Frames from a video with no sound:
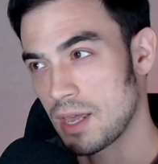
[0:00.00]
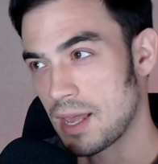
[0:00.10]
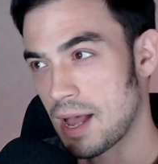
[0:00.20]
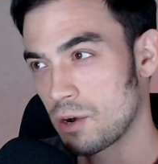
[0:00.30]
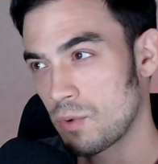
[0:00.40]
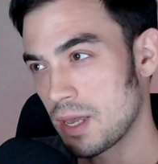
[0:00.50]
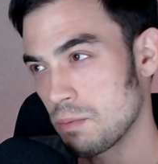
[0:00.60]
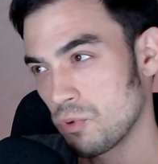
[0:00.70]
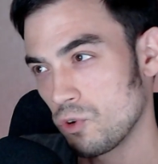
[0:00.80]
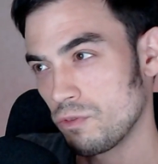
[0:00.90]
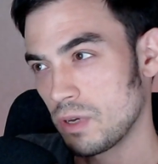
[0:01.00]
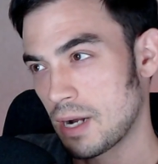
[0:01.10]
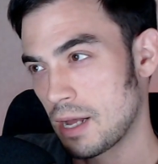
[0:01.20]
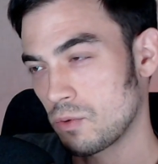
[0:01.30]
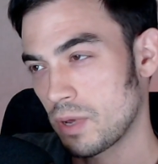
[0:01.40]
they how do i improve
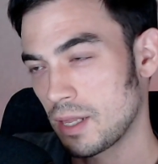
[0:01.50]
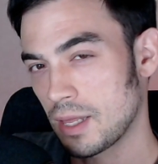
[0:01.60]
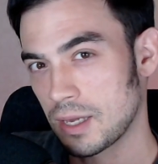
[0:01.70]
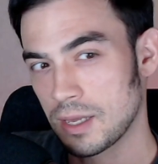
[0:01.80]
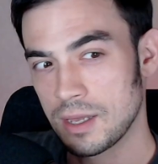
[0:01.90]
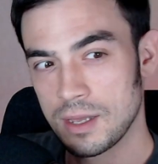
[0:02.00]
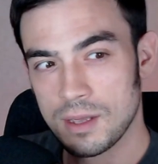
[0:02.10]
it how do i like